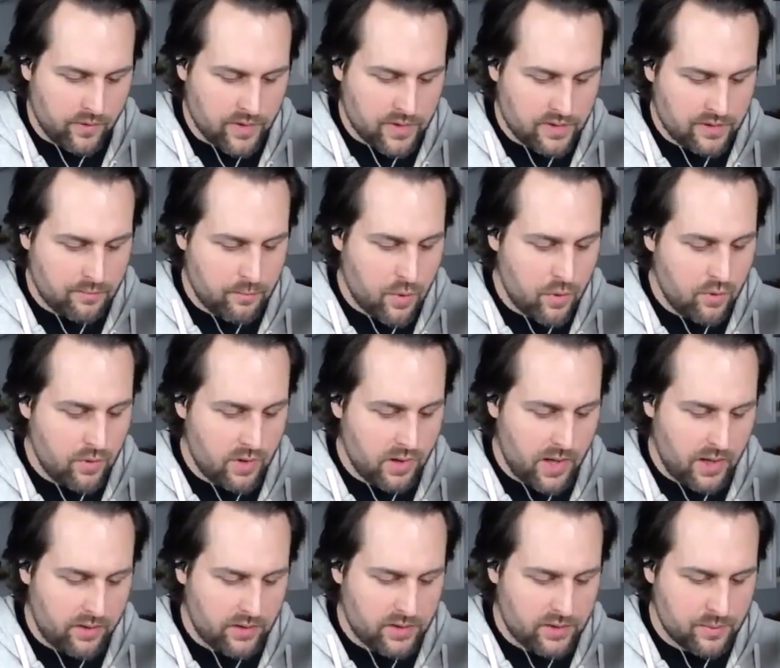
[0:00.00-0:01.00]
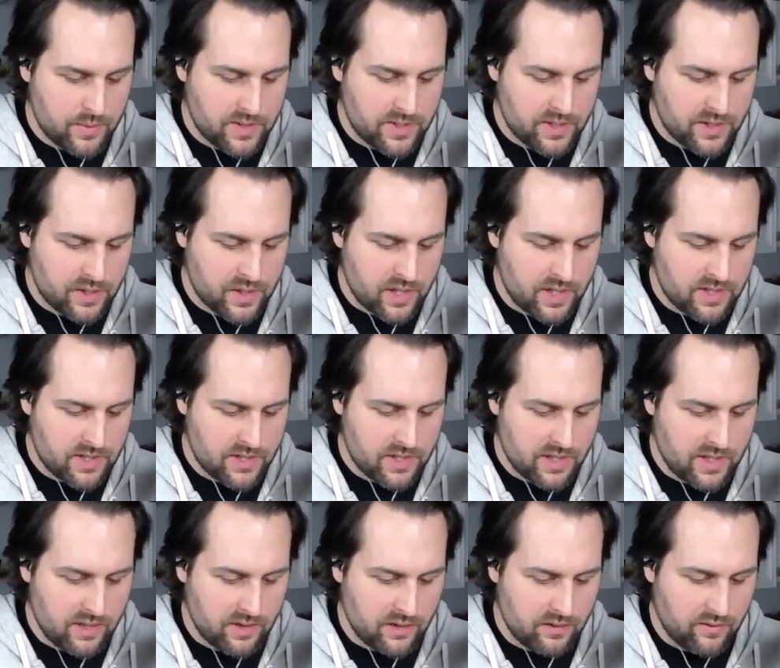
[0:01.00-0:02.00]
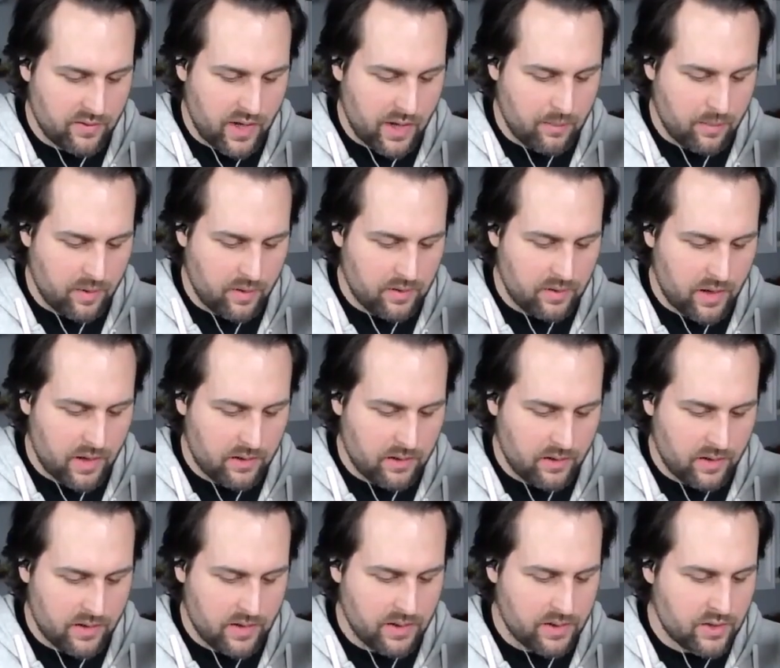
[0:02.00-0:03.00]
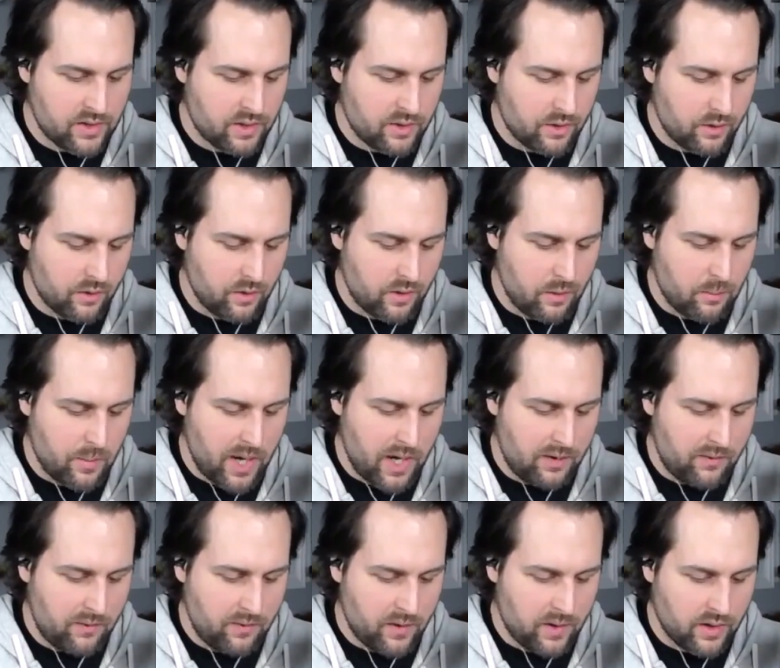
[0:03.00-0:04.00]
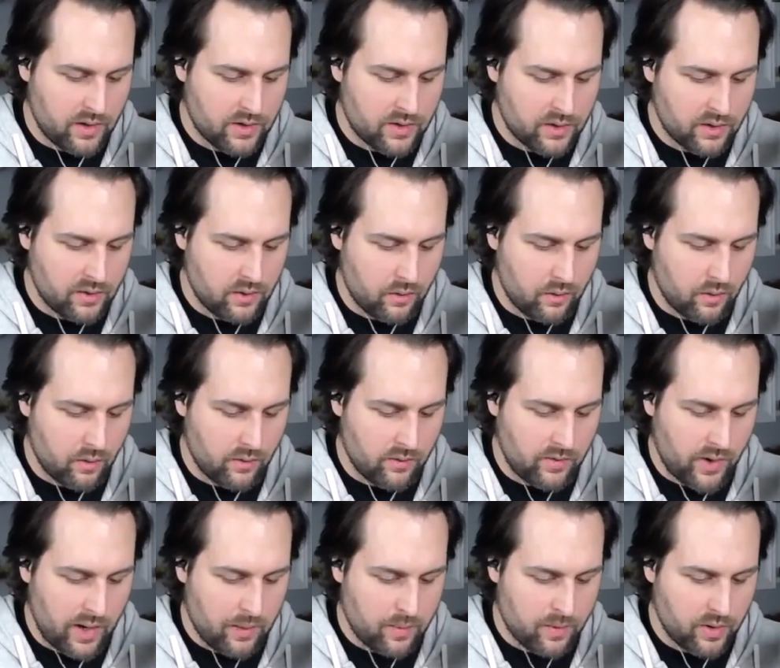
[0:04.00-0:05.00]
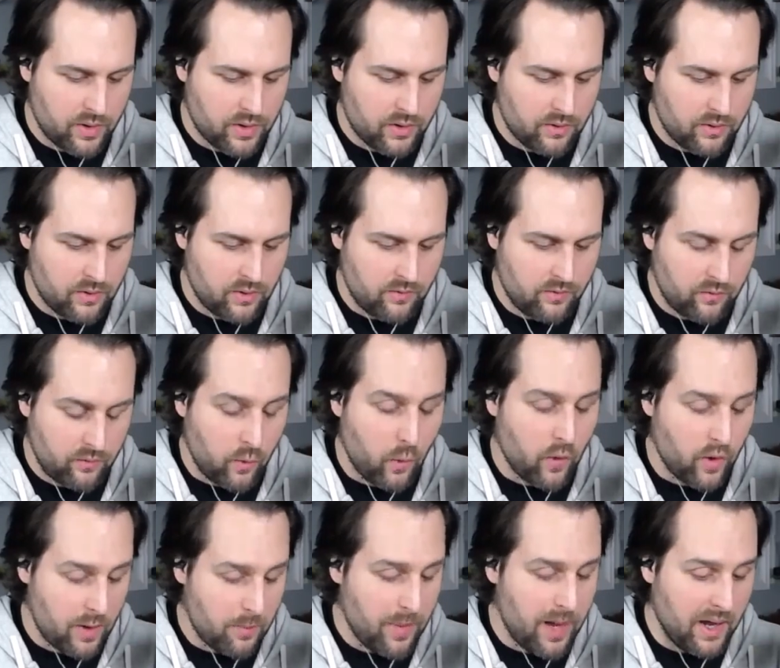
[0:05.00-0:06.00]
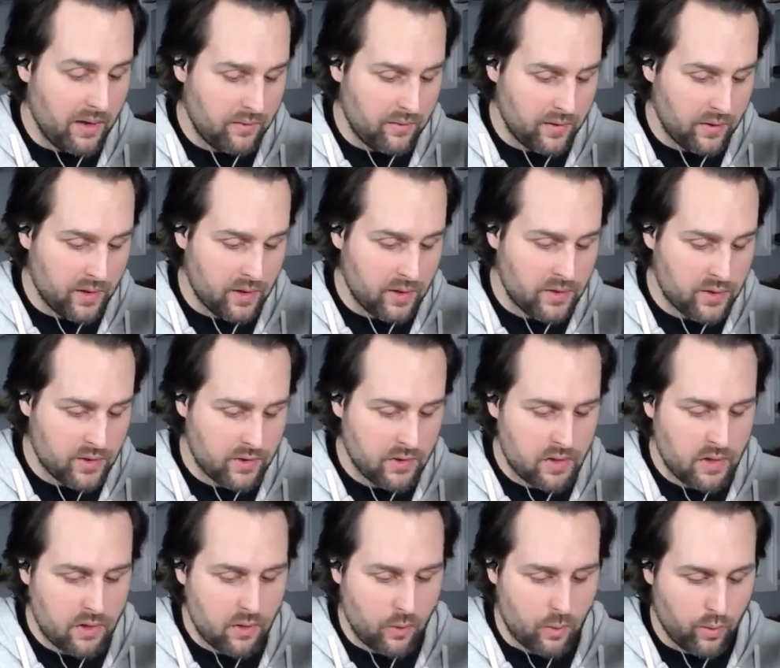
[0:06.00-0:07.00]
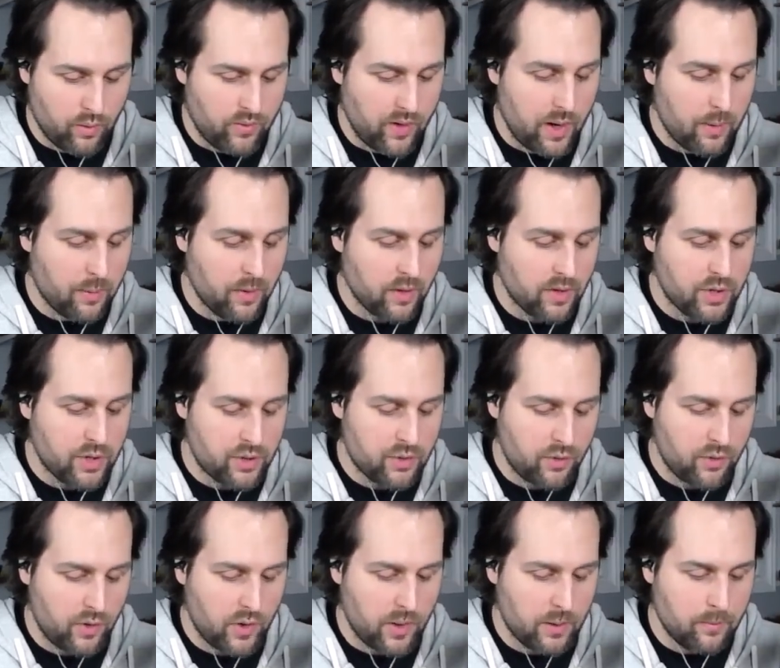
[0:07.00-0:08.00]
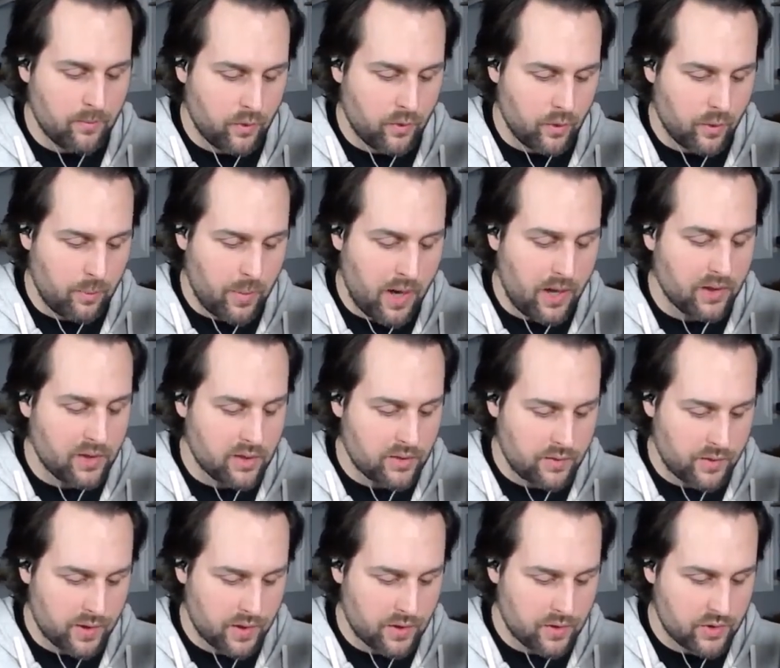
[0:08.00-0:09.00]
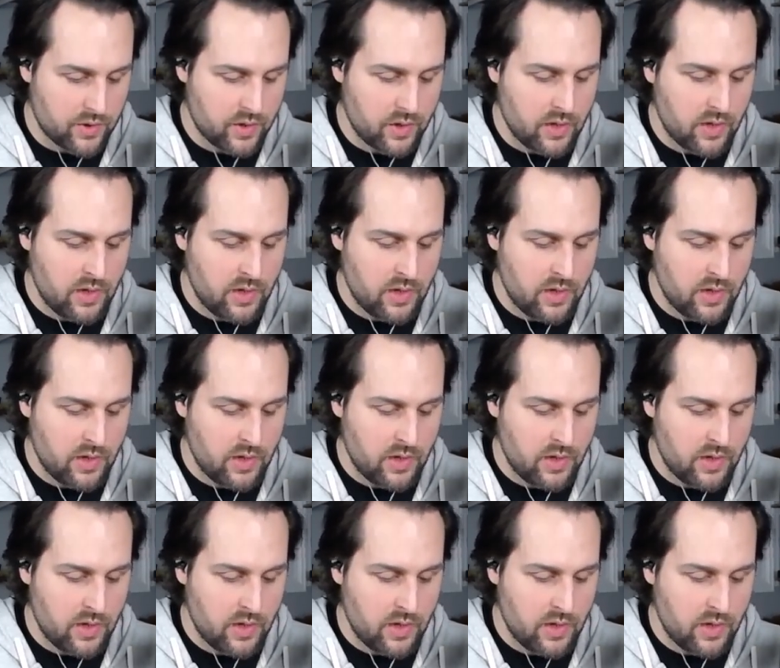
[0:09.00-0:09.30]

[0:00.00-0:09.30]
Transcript: smooth leathers, we suggest either Viberg leather conditioner or a matte finish, or Viberg for a matte finish, or Viberg shoe cream for a polish finish.